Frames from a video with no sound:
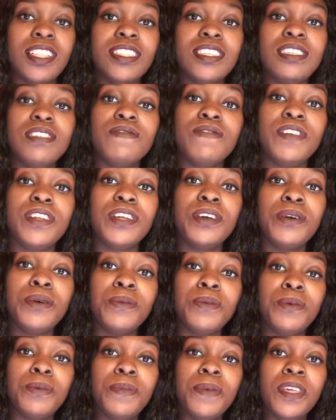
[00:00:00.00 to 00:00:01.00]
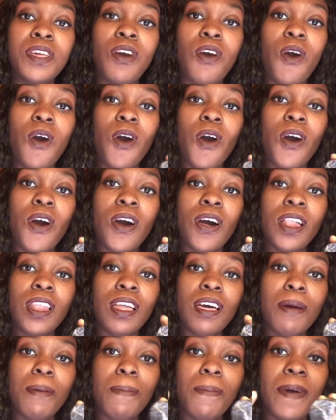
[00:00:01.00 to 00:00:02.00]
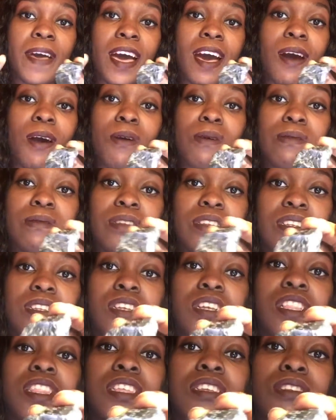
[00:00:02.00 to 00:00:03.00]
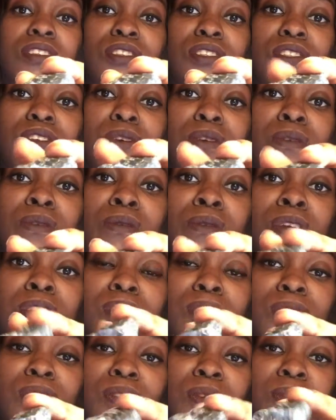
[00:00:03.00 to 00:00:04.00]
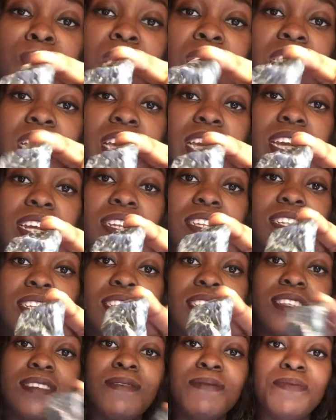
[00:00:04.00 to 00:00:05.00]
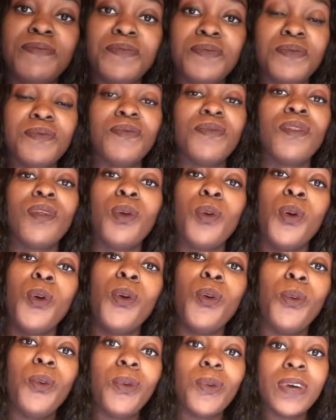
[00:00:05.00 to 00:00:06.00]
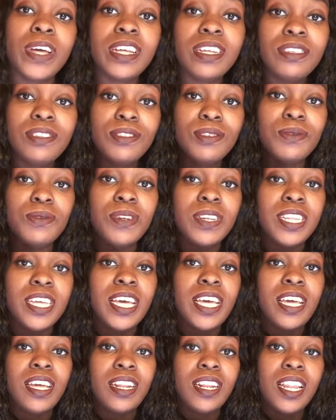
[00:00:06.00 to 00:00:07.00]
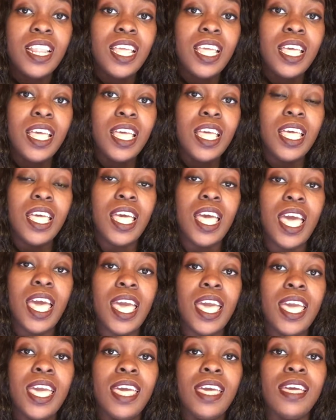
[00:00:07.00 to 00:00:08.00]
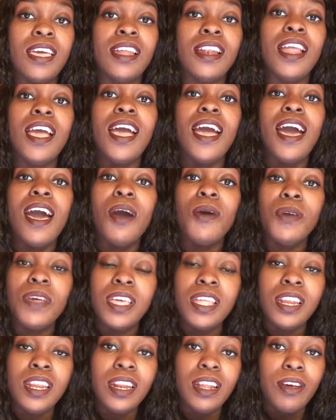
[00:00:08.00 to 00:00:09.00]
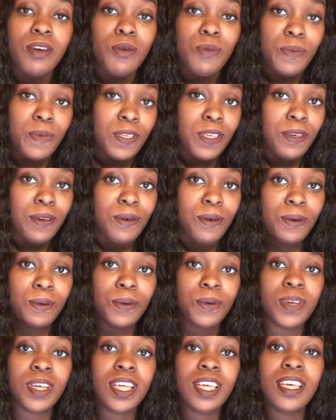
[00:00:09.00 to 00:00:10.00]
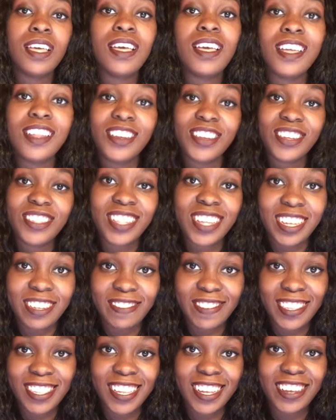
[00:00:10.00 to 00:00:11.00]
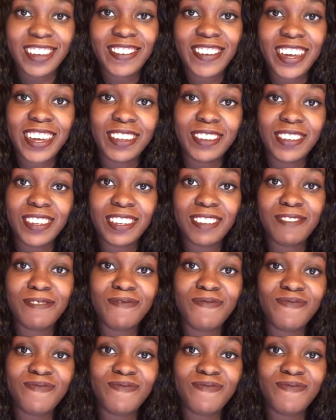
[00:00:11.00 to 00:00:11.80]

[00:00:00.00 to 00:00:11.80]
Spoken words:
This video will be all about the stone sodalite. What is sodalite and how can it help you in your life? Stick around.